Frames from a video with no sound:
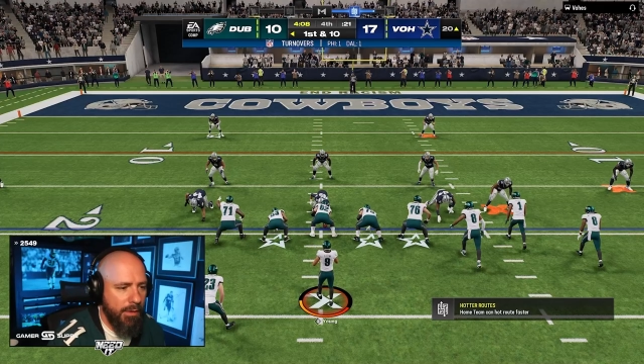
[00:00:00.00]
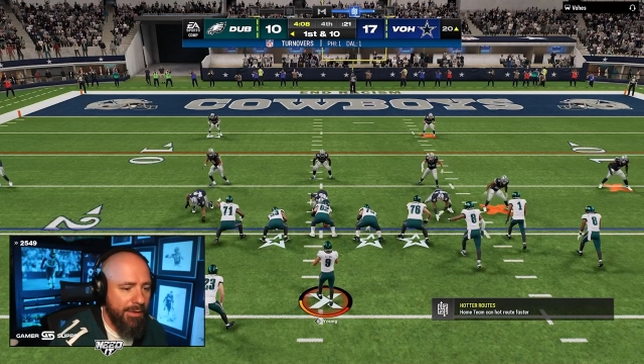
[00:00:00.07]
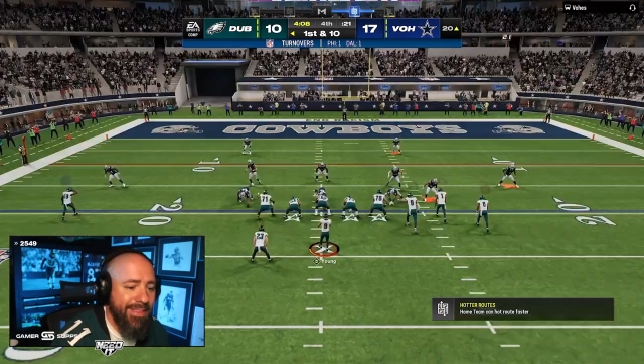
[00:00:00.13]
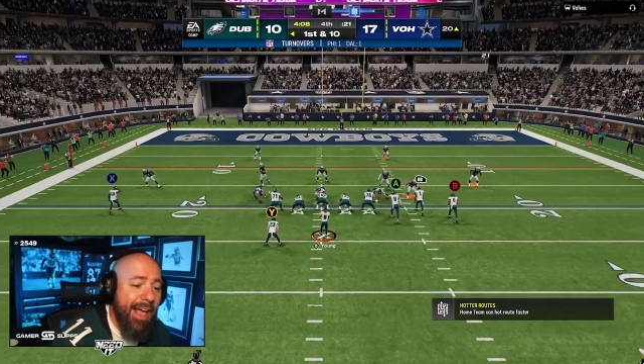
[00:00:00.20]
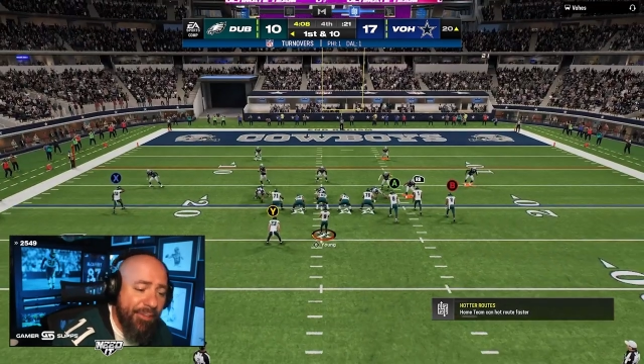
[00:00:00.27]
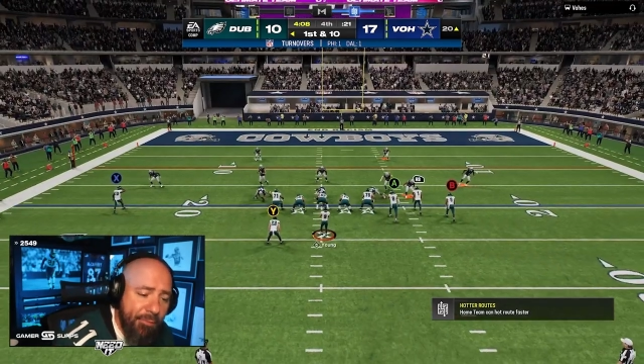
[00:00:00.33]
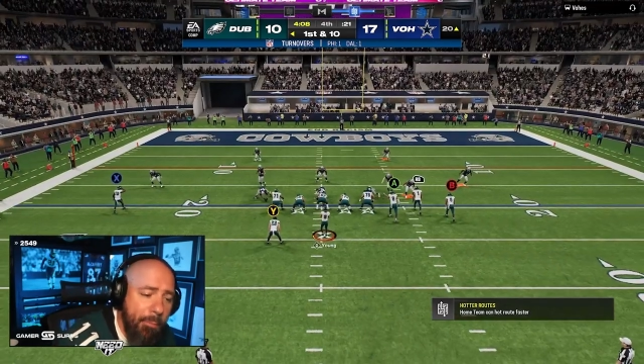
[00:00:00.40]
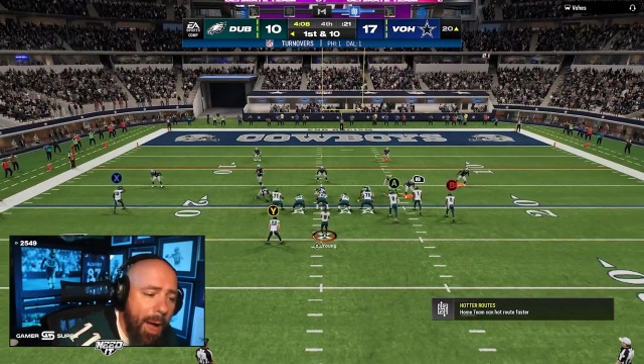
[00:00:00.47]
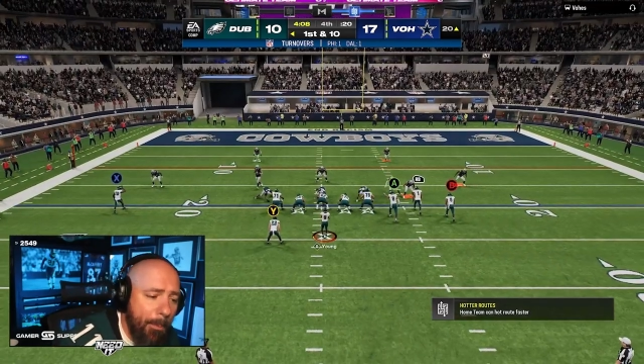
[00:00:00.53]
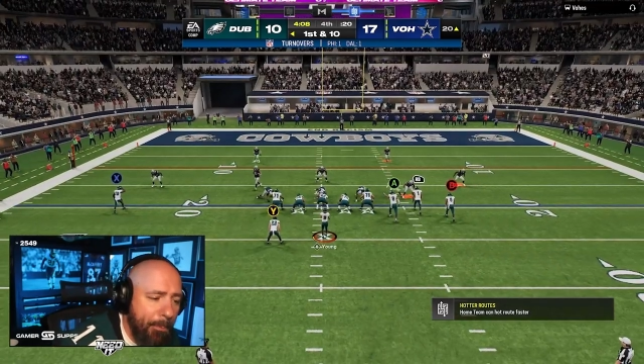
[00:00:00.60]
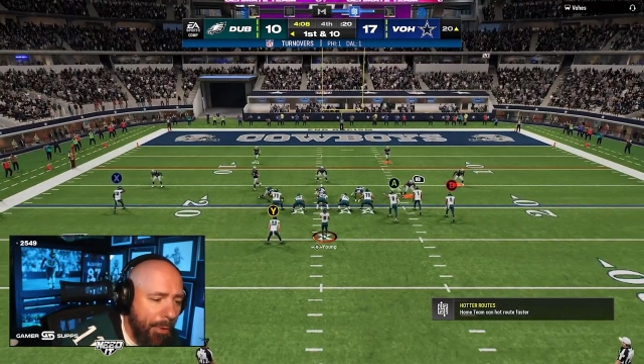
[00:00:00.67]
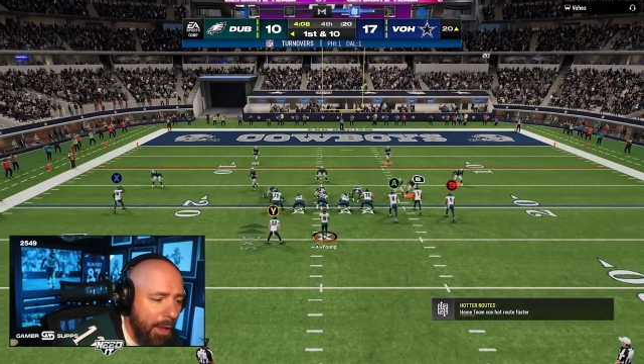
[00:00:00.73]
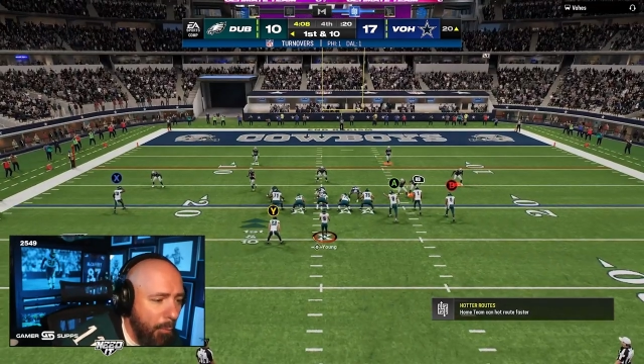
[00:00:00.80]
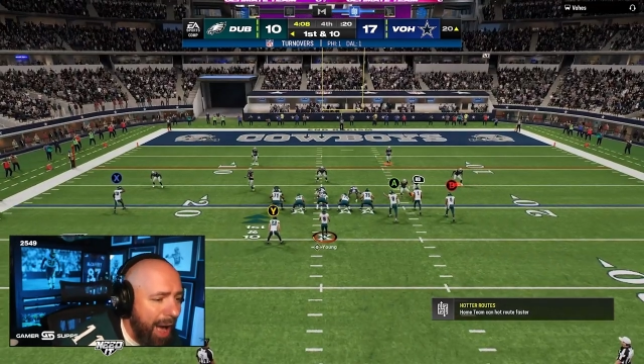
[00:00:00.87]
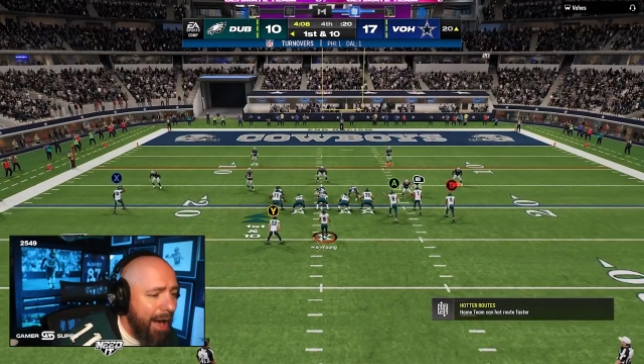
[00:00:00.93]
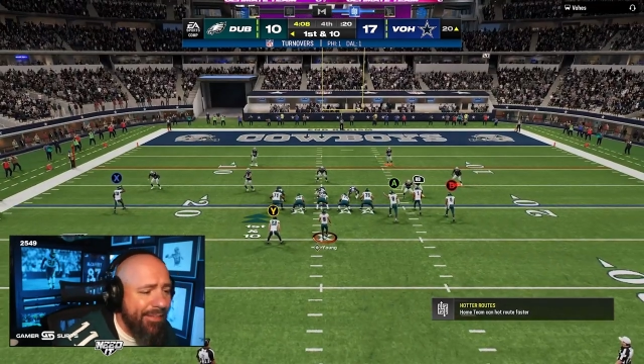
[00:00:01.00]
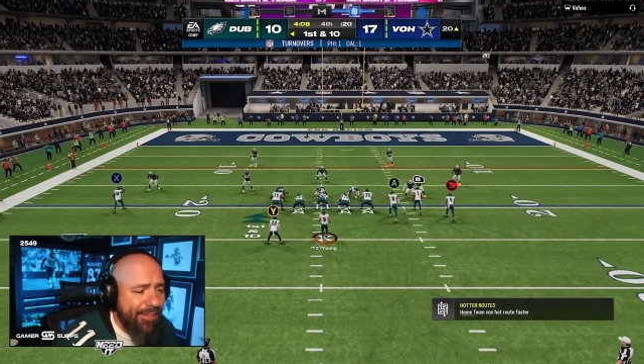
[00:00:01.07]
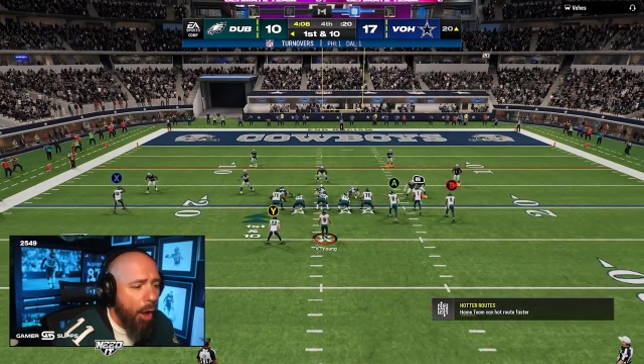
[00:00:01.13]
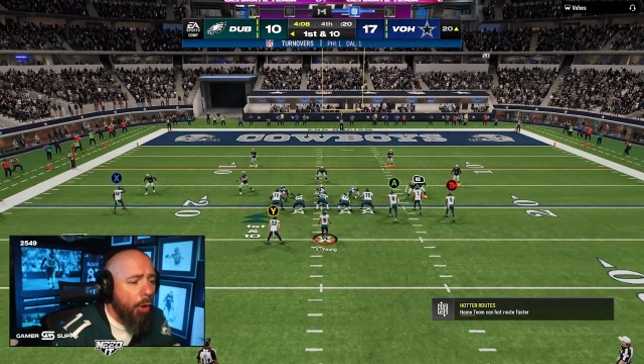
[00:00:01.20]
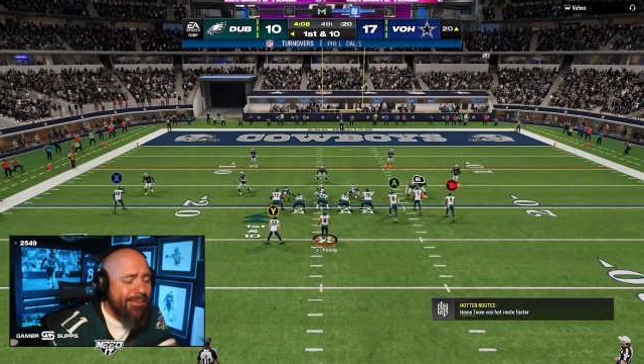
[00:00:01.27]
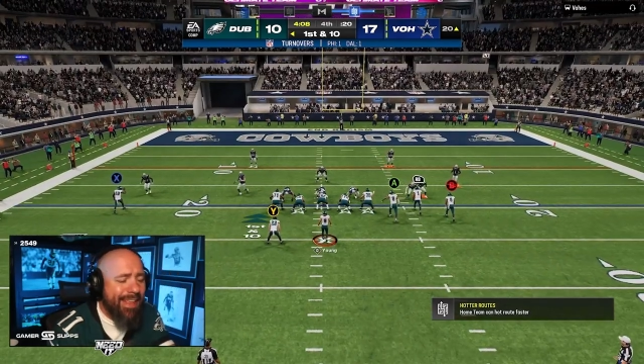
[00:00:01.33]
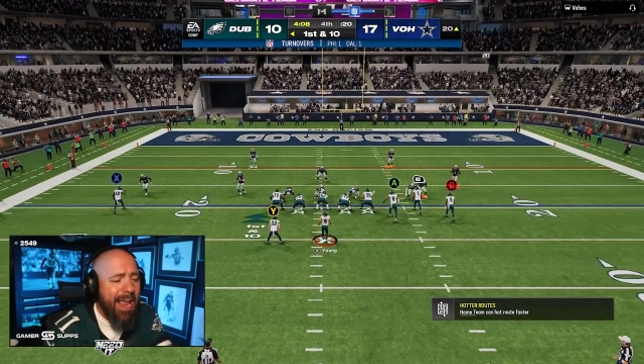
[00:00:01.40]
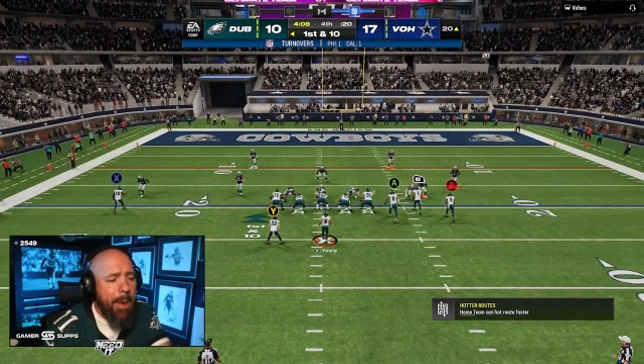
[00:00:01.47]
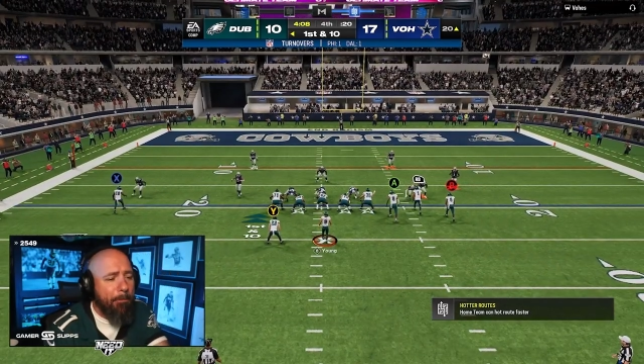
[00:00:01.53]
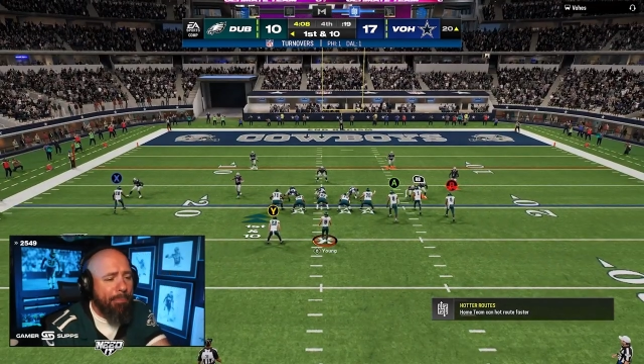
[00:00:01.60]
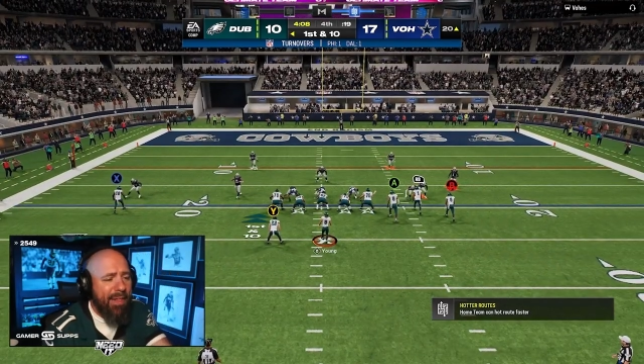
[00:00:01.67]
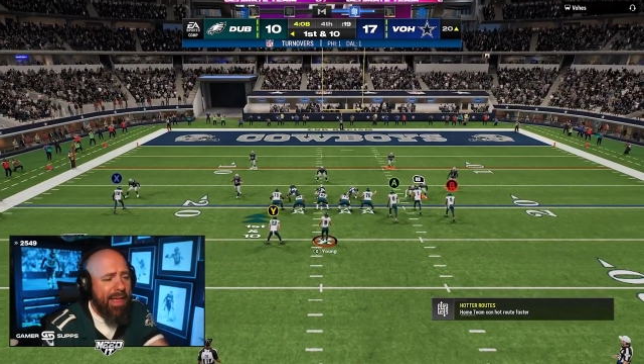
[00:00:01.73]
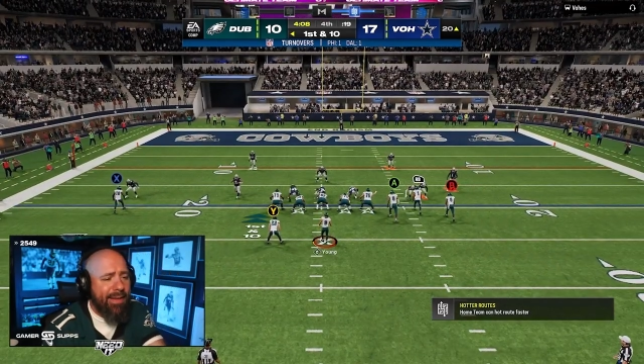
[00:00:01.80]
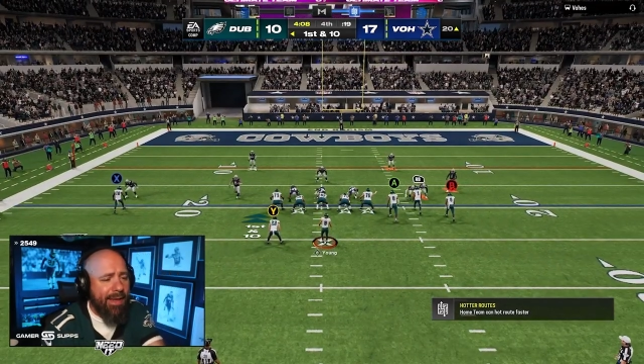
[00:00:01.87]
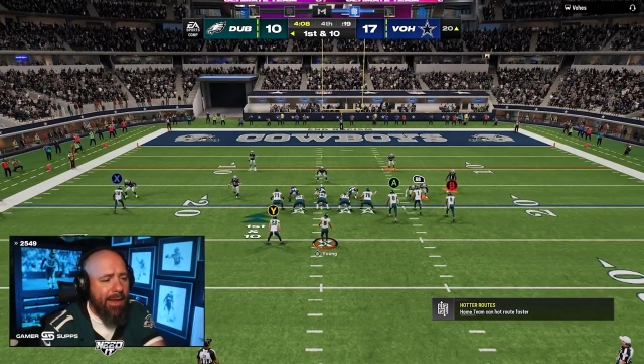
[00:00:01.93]
That's my pre. Why is whole team
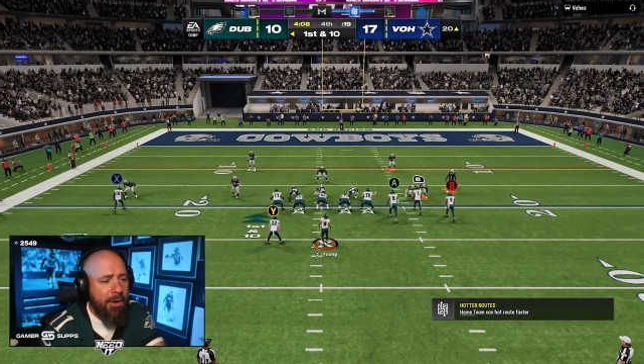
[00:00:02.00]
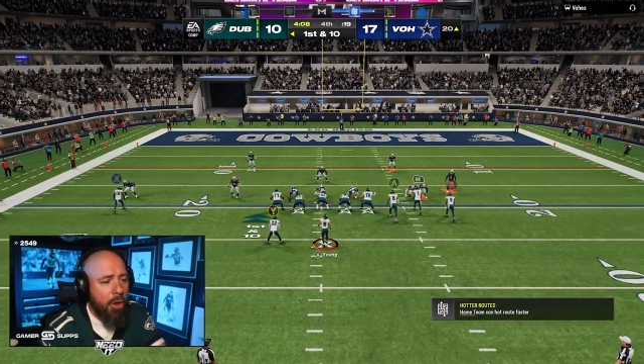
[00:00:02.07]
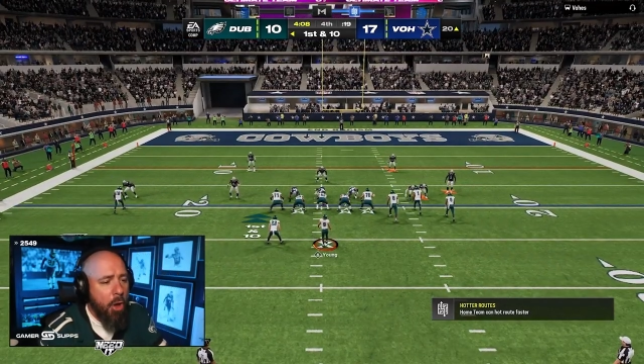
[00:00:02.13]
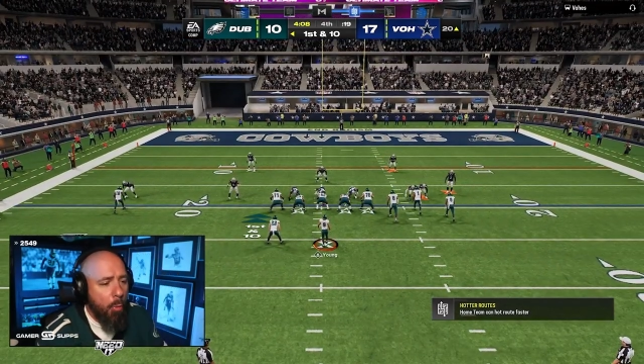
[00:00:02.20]
blinking?